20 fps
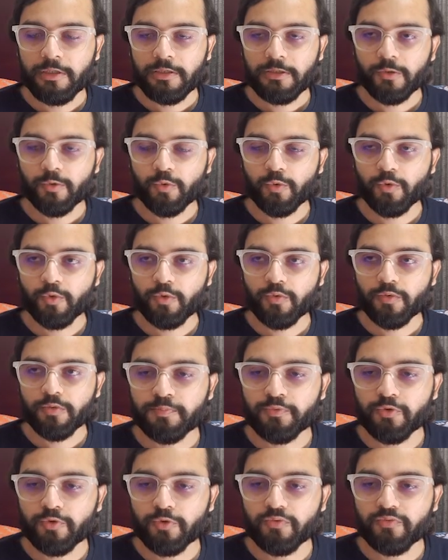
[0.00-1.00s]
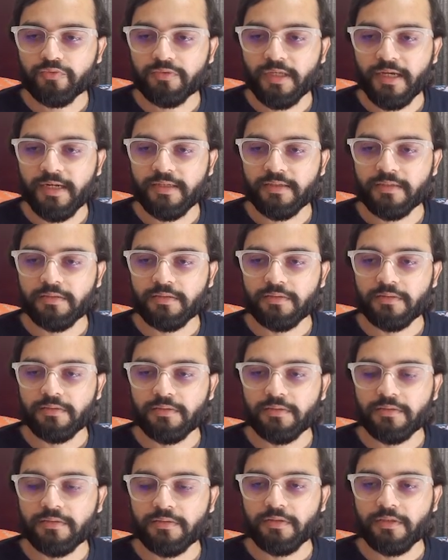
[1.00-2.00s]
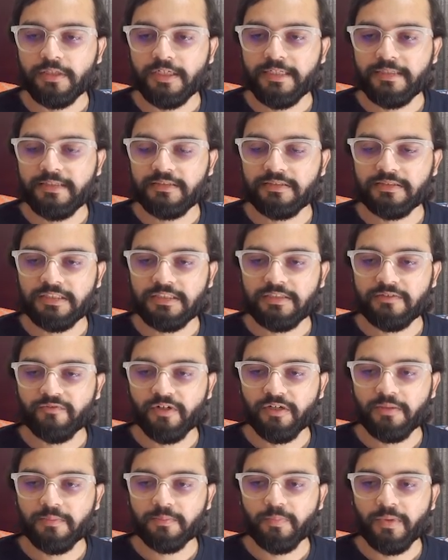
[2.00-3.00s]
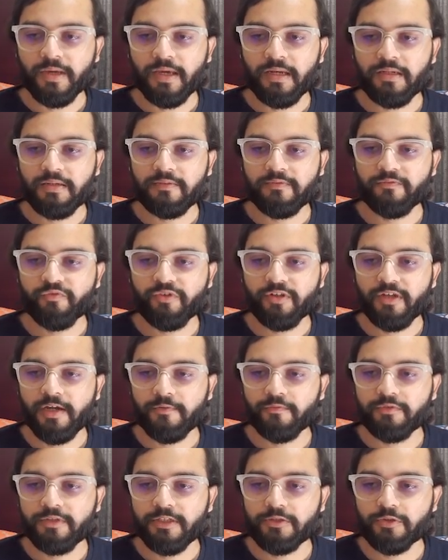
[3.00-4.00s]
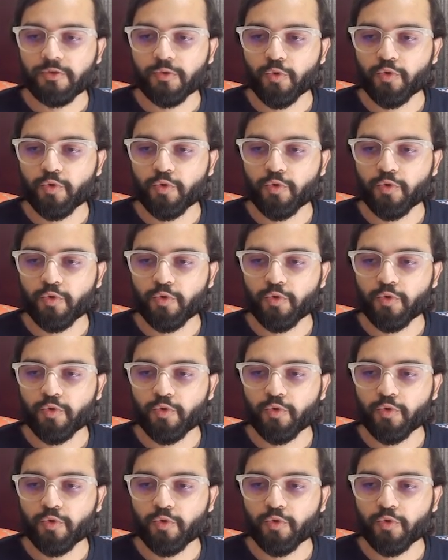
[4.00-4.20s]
to prove that it is even pal, we have these two